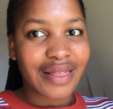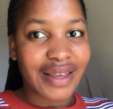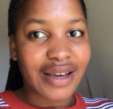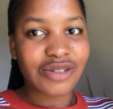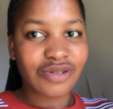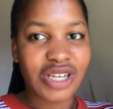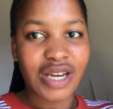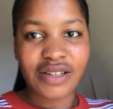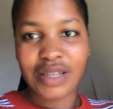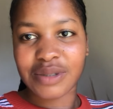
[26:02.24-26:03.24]
they asked to
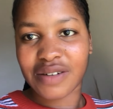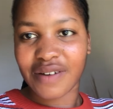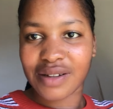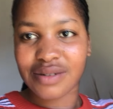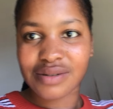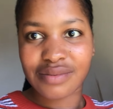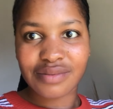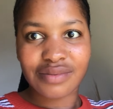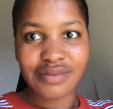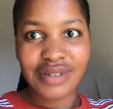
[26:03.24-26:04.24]
check our subject files.
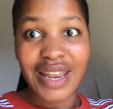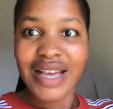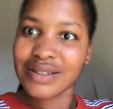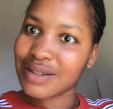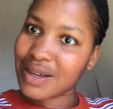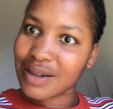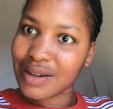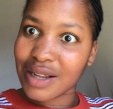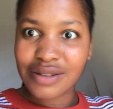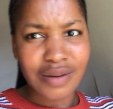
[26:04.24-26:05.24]
Last day,
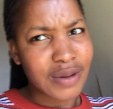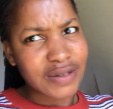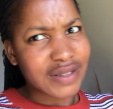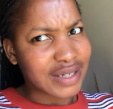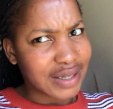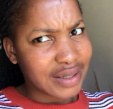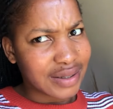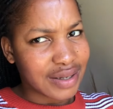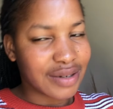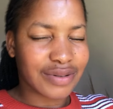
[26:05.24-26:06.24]
last 30 minutes of the day,
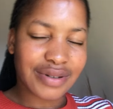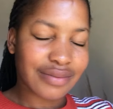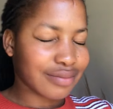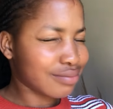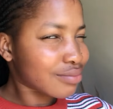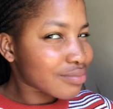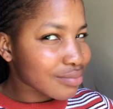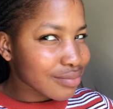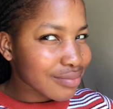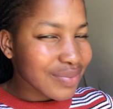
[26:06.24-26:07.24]
It is
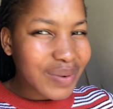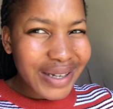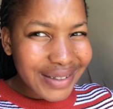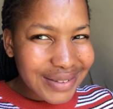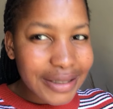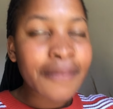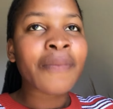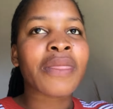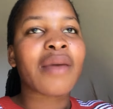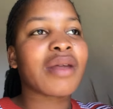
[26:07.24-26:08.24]
what?
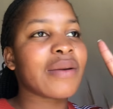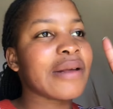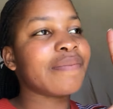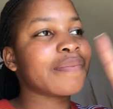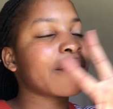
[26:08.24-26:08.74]
But anyway,